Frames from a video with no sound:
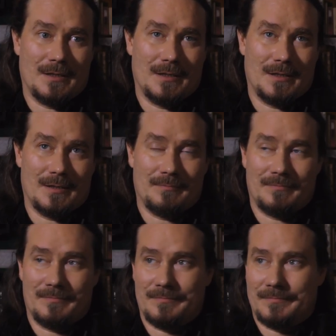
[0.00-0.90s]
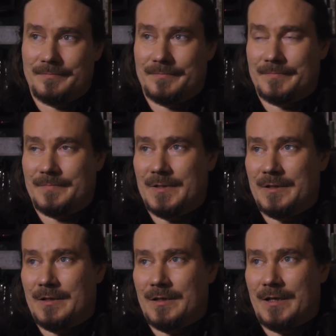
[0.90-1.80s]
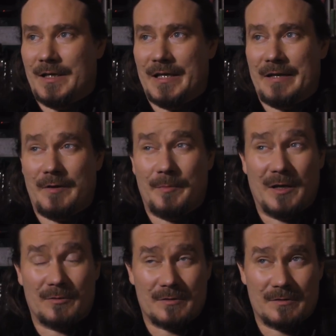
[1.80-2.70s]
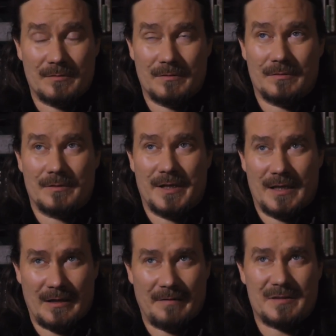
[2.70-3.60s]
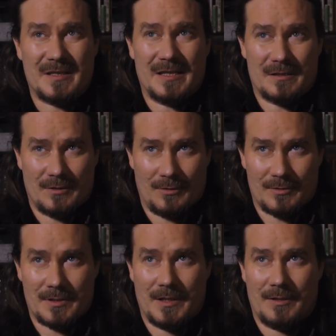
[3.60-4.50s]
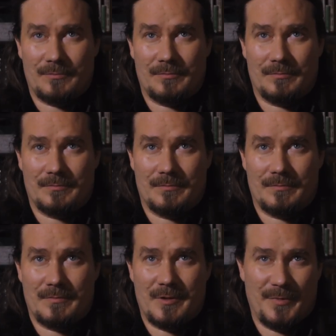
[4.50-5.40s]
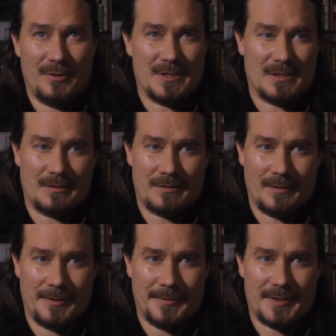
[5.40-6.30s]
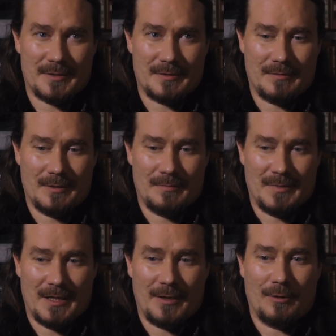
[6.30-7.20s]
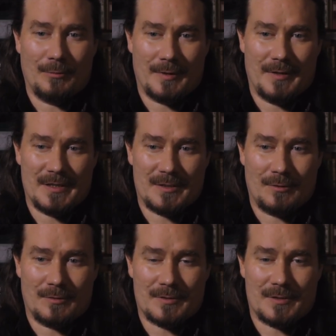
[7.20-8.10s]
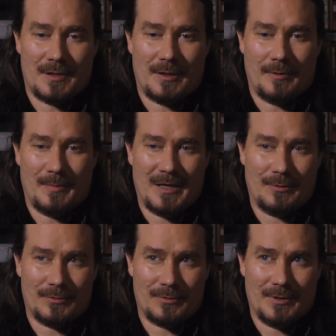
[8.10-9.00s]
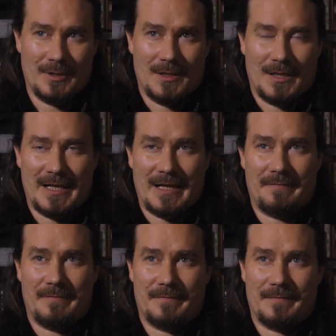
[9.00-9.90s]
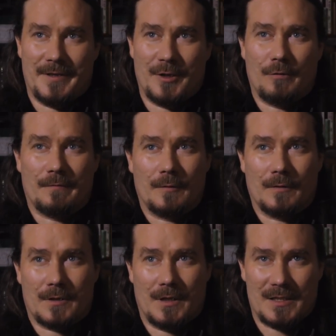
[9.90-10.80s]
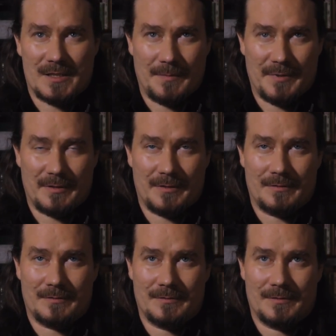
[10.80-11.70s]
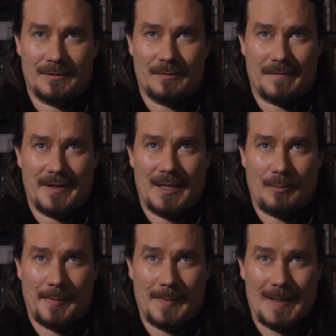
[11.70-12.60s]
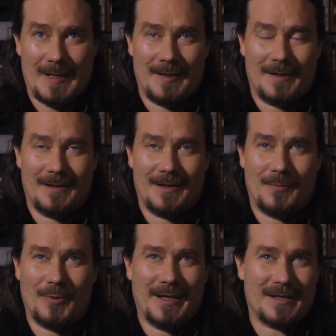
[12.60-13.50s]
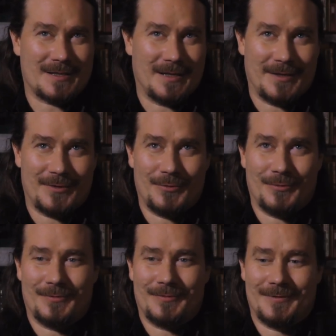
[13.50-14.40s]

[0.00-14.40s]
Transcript: Um, I have about, yeah, I have six songs now, the music, not the lyrics, but I know what these songs are about. I have the overall concept of the album in my head, and I'm really excited to